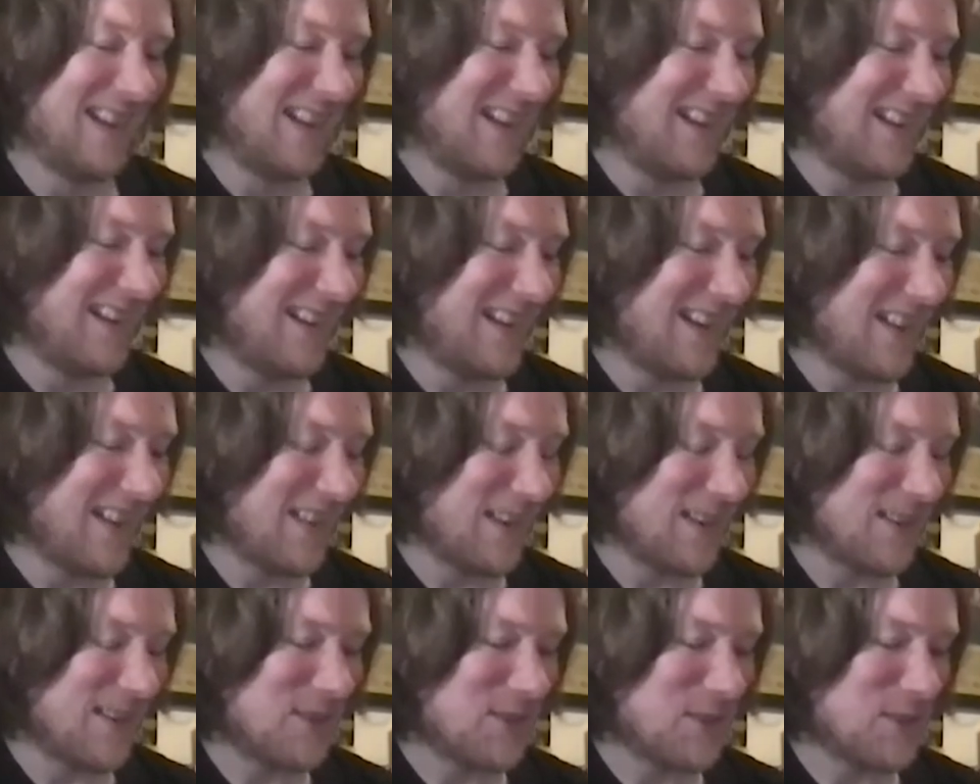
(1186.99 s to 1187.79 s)
Yeah,
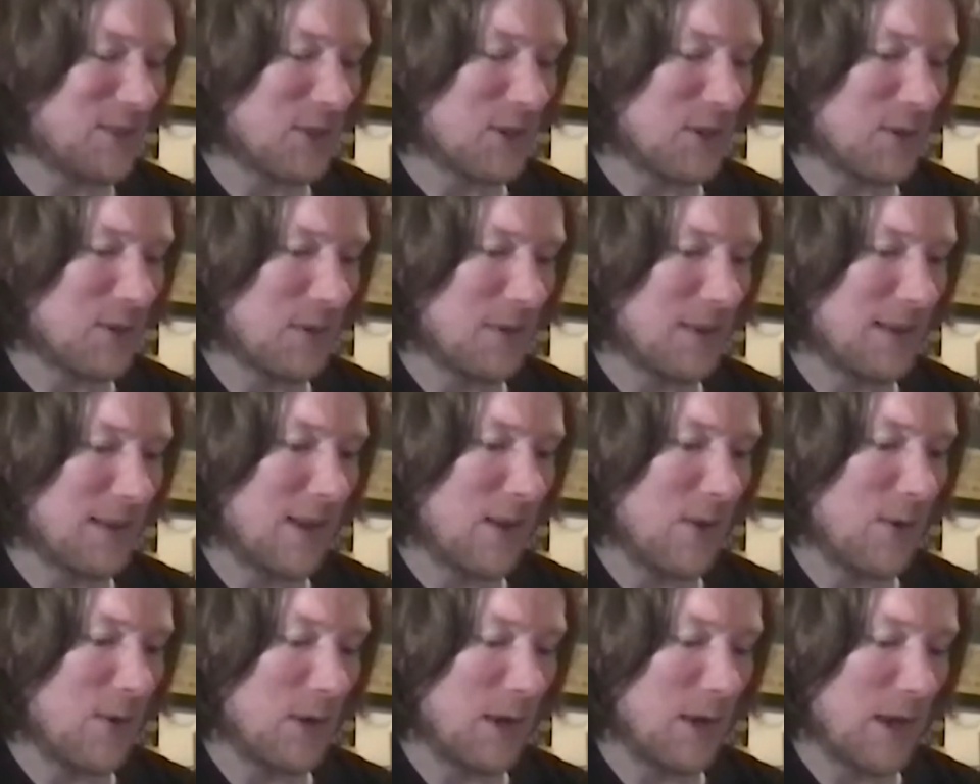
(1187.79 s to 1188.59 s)
that's true, with the
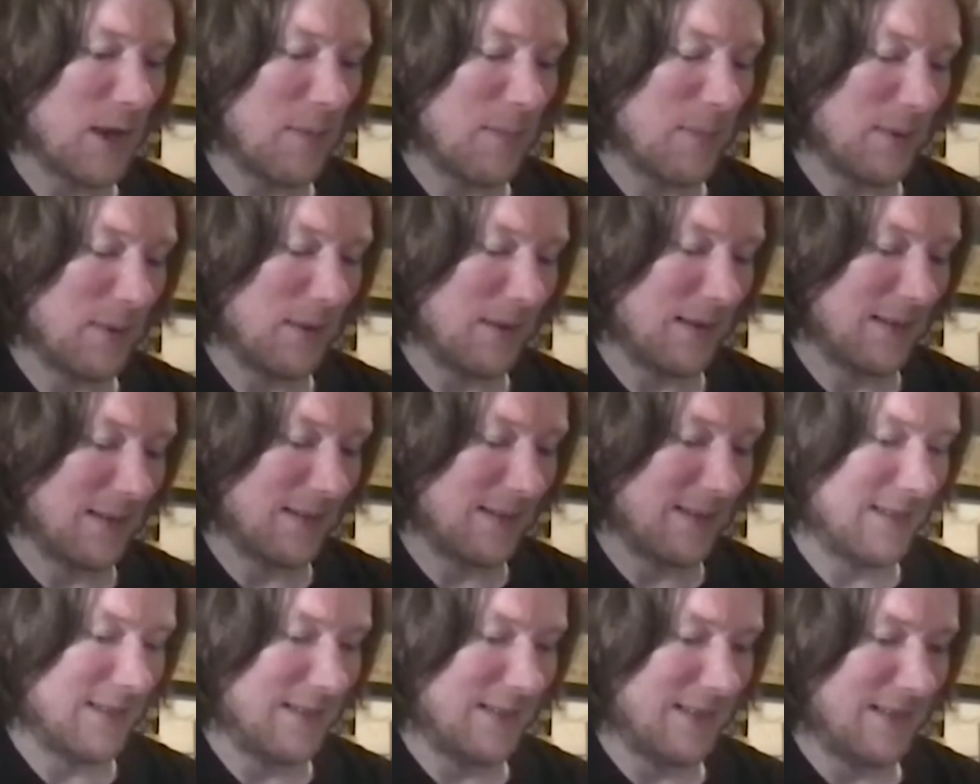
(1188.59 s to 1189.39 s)
old couple,
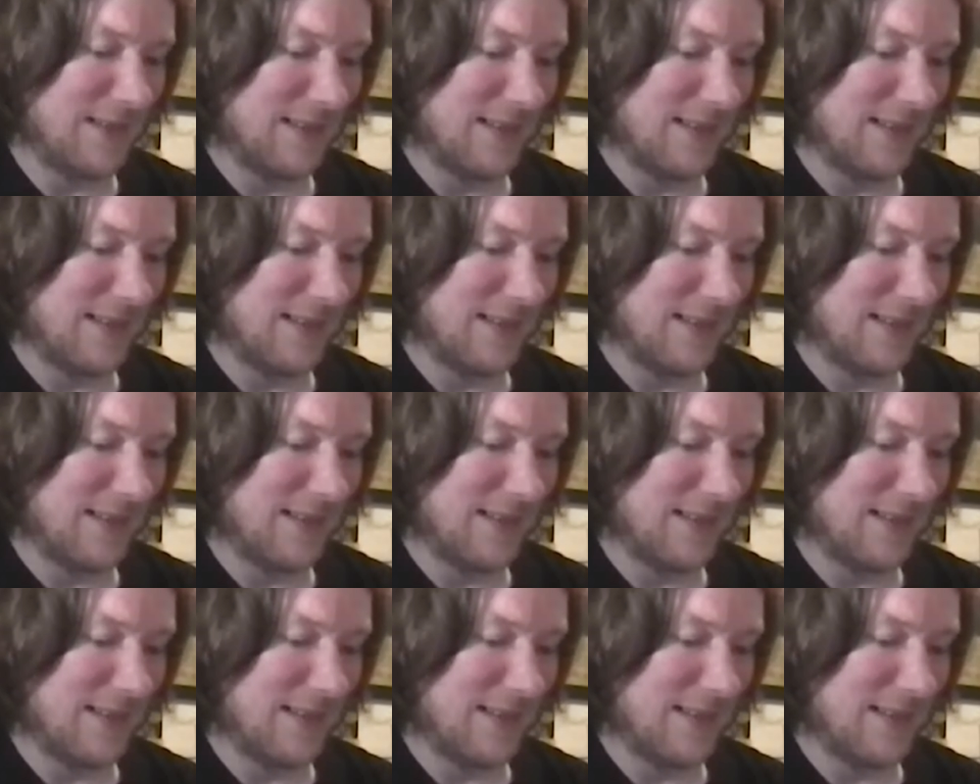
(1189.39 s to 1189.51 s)
and